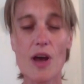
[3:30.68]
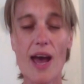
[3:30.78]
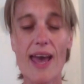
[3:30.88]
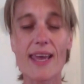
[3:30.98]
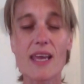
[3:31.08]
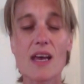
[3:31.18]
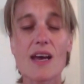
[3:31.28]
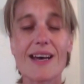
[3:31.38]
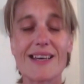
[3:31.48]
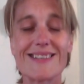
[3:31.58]
an
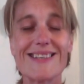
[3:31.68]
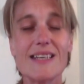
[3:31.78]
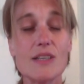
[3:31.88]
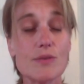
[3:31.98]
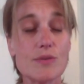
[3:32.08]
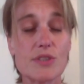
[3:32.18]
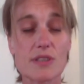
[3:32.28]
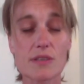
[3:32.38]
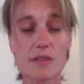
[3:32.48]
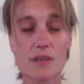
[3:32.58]

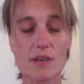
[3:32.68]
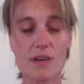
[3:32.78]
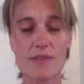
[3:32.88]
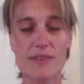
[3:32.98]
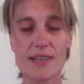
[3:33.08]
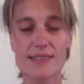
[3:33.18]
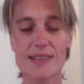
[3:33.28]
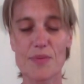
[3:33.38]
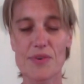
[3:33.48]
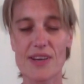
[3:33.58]
illusion of that
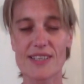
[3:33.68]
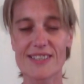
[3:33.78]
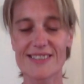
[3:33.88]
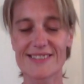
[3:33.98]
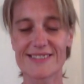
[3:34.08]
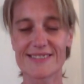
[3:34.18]
separation.